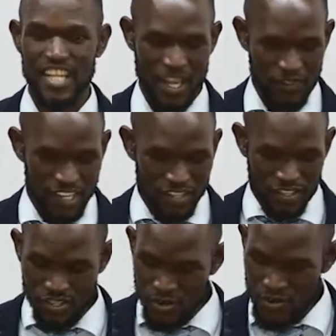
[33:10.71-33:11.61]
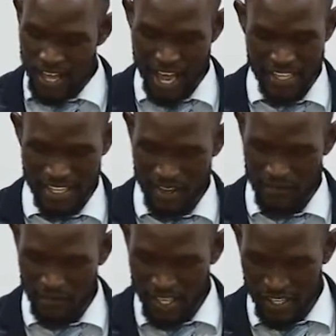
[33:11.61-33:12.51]
And we need to do that.
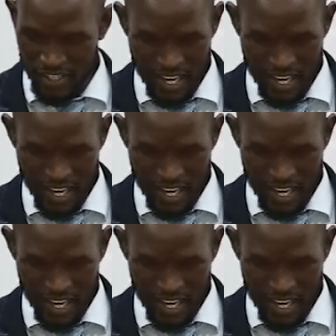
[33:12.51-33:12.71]
And